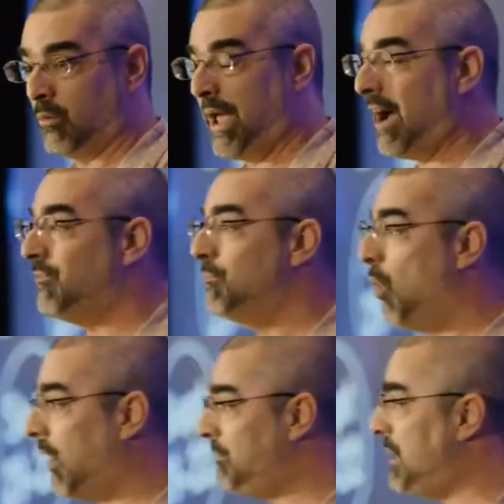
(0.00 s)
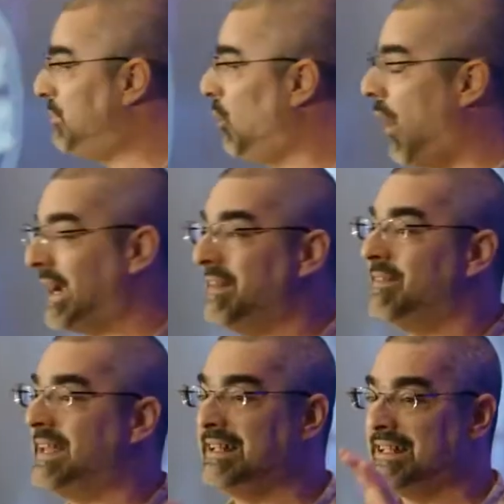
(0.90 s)
We have more people
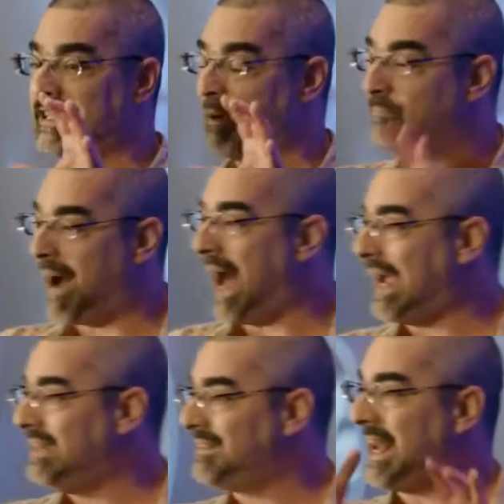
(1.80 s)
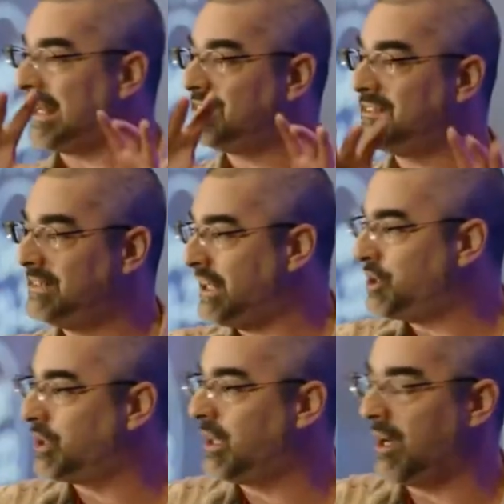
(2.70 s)
wanting the demise and
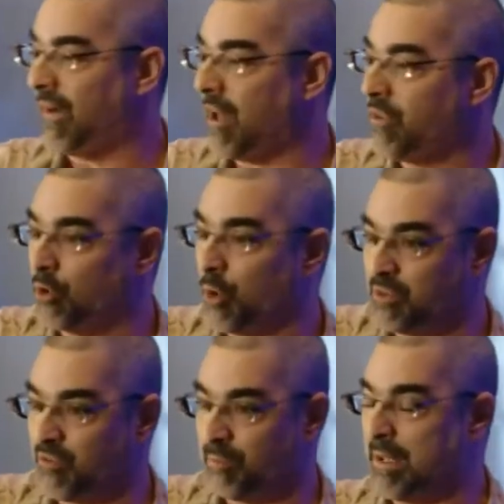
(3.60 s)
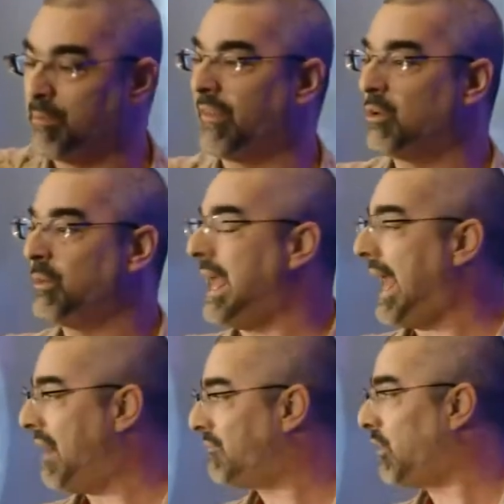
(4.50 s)
extinction of other groups of people than we
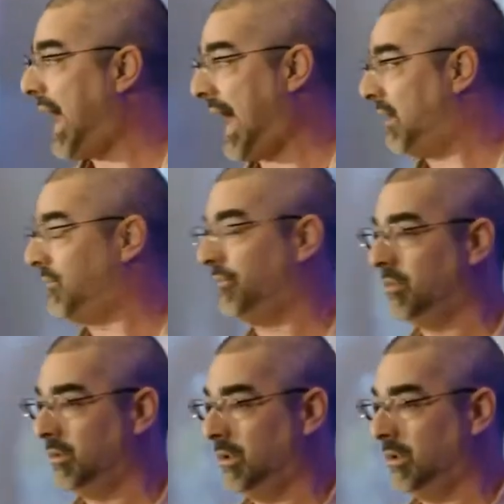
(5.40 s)
ever have.